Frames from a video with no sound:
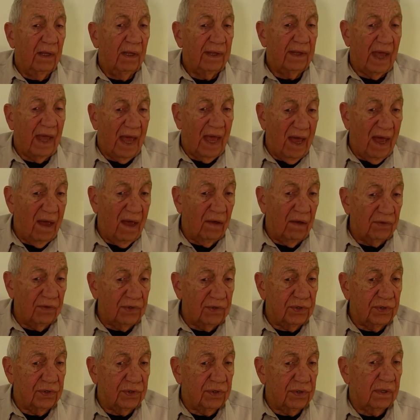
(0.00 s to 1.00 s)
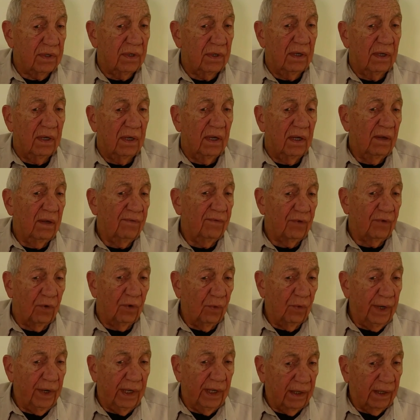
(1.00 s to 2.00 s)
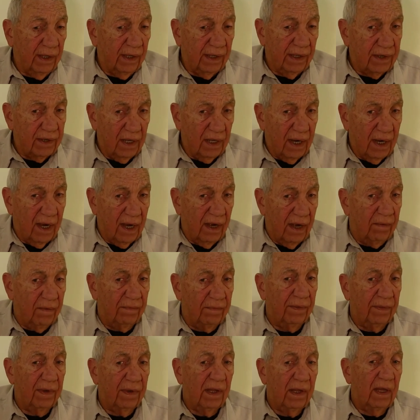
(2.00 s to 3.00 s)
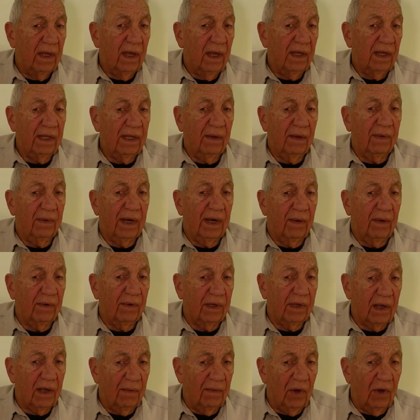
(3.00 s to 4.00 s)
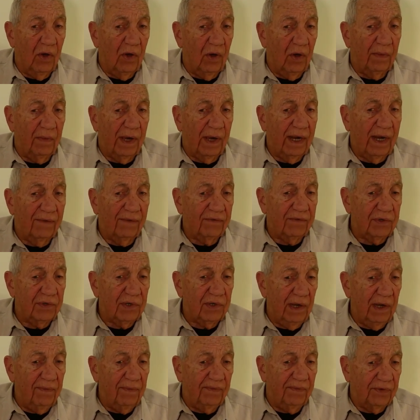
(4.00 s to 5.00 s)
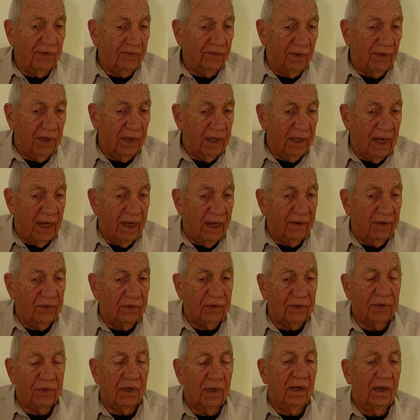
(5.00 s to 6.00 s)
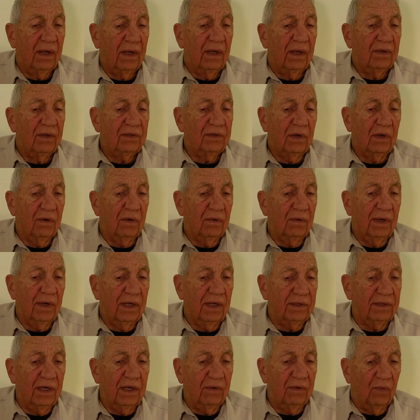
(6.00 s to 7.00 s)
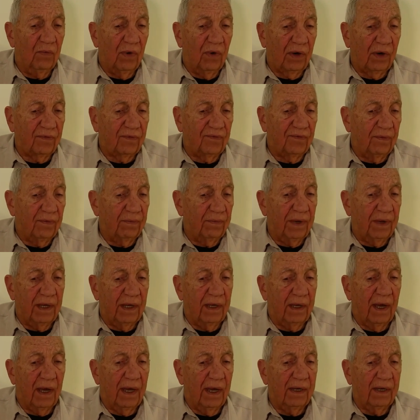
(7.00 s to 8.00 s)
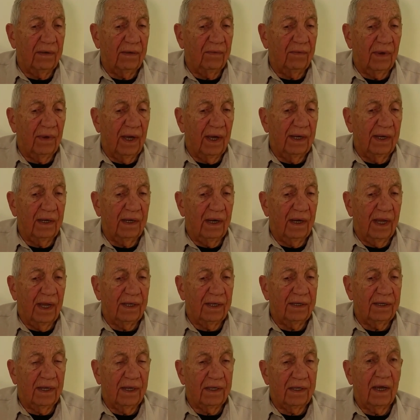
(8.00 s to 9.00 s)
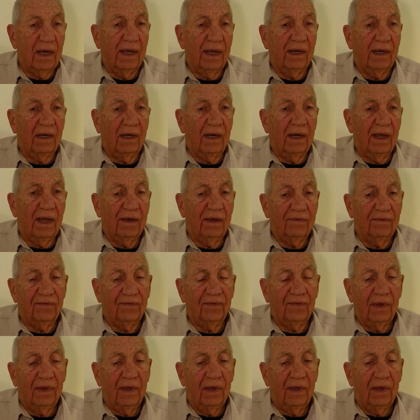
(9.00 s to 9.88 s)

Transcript: the house for a week at a time, and then when I would come home, I'd have to sleep for three days. So it didn't work for me. I didn't I didn't like that kind of life.